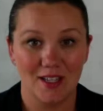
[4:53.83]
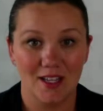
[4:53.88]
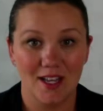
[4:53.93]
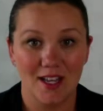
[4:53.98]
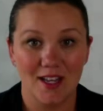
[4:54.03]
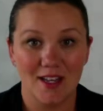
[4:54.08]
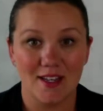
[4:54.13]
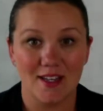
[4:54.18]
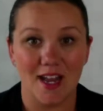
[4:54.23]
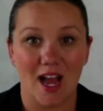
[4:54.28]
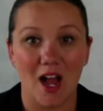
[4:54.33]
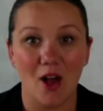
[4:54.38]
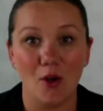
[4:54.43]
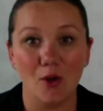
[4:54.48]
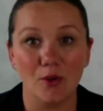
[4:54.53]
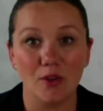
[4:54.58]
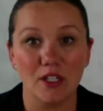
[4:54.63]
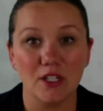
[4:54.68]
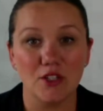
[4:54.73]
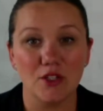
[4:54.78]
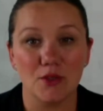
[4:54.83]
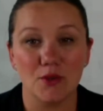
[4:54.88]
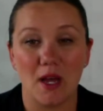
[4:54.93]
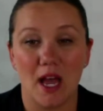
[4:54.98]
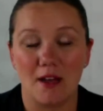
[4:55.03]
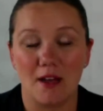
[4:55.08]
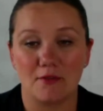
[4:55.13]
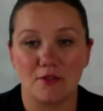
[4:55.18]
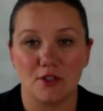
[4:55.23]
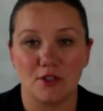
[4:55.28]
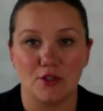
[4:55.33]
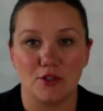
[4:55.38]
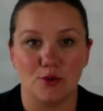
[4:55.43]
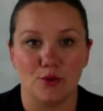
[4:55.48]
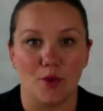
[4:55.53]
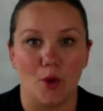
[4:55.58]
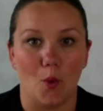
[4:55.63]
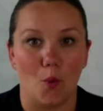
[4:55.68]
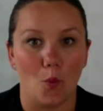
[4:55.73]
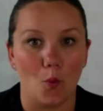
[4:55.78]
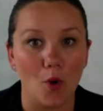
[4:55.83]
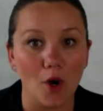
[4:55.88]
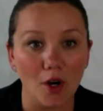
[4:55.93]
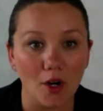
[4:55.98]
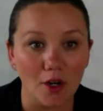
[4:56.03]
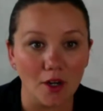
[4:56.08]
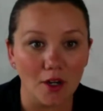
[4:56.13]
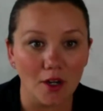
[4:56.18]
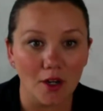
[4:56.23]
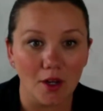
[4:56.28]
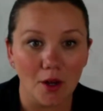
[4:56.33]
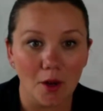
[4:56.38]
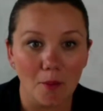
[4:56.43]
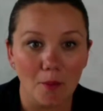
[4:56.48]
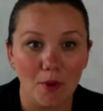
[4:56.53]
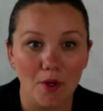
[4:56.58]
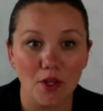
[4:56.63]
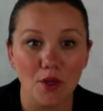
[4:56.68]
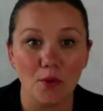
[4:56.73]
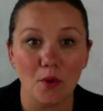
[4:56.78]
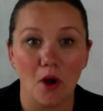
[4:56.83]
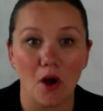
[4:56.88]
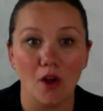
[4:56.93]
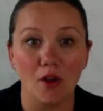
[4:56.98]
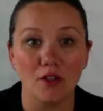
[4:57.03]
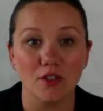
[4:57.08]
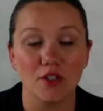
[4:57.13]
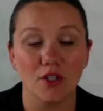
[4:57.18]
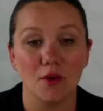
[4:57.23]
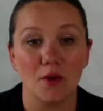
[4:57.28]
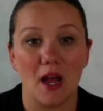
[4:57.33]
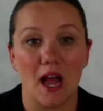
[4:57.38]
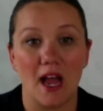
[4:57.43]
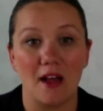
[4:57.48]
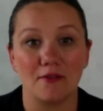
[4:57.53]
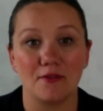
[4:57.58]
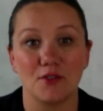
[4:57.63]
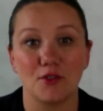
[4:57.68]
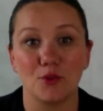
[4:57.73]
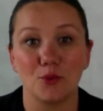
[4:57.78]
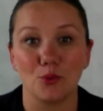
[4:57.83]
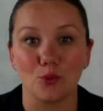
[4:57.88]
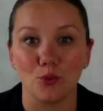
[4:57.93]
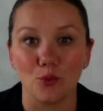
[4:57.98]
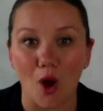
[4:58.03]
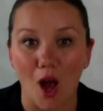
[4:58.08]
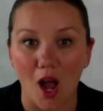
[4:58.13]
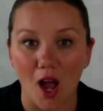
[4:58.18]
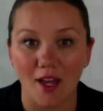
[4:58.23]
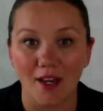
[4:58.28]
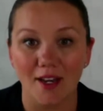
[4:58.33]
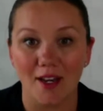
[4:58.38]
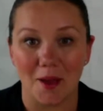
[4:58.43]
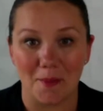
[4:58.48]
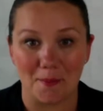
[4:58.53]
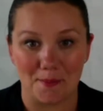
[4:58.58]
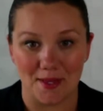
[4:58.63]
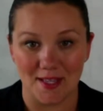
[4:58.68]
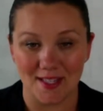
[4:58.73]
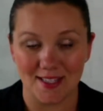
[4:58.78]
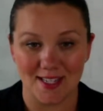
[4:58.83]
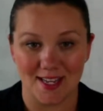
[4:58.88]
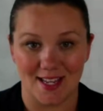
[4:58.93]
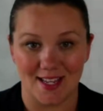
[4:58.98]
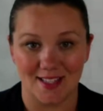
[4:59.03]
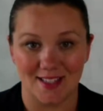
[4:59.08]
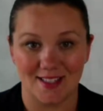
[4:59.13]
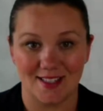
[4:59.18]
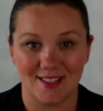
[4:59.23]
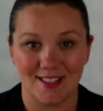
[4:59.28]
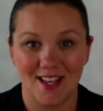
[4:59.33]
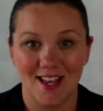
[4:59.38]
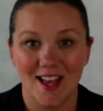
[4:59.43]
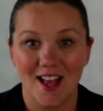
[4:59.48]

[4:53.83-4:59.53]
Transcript: Not only do you have to do the work, but you also have to run a business.